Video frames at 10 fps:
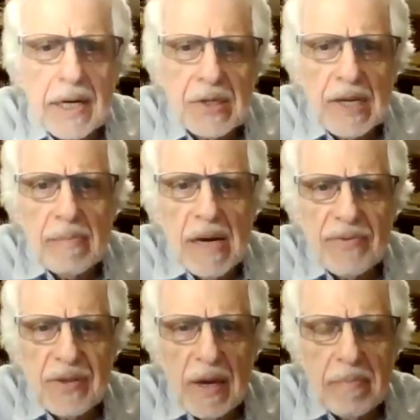some
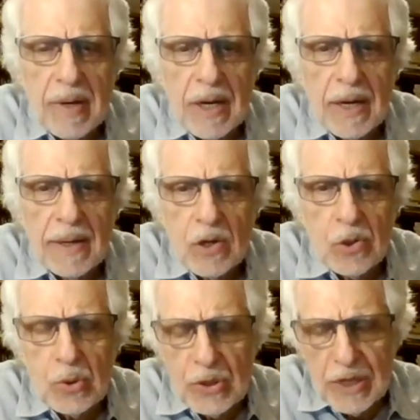of them
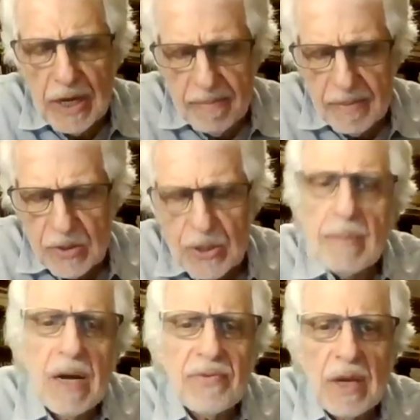lose them.
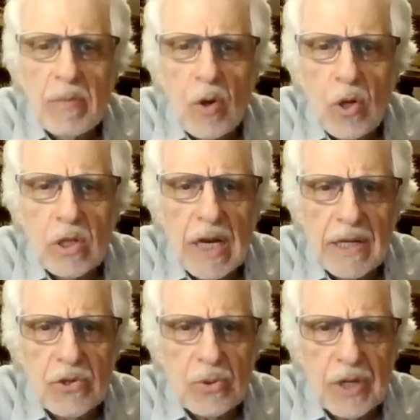Some of them hold
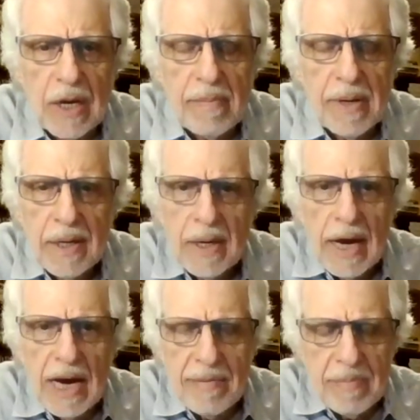on to them.
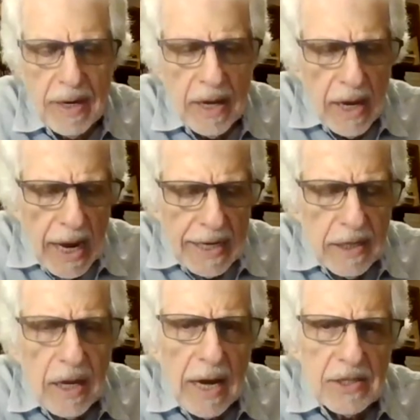I
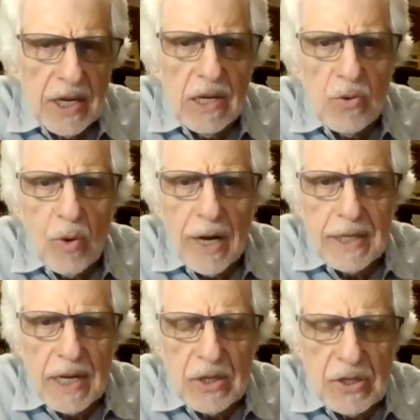tell you why
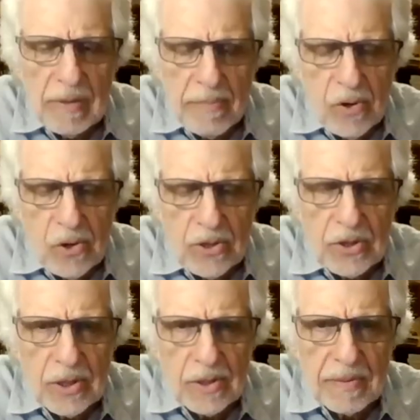that is
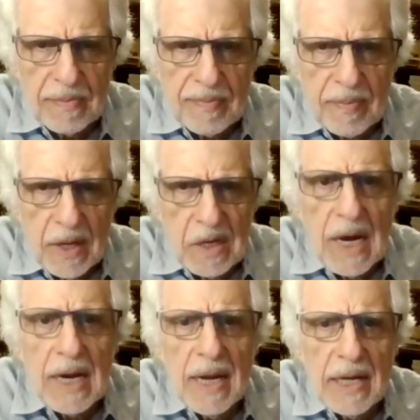important. And
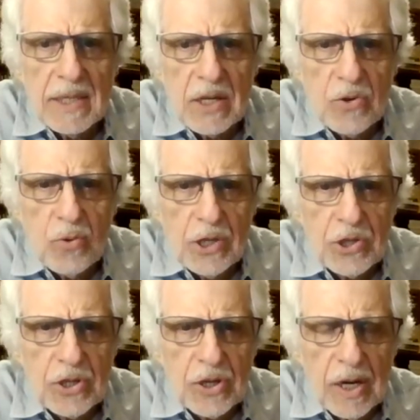I like that
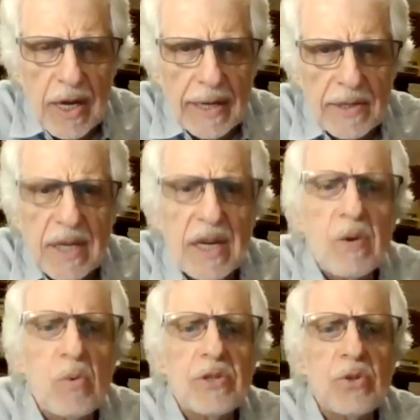question a lot. And
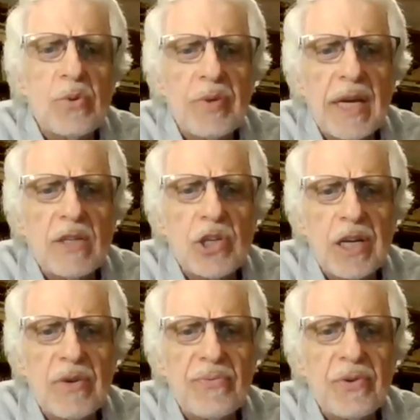I want to thank
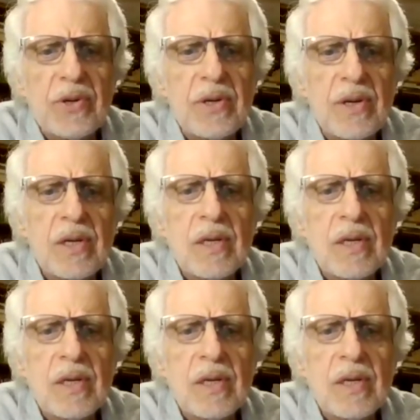Jennifer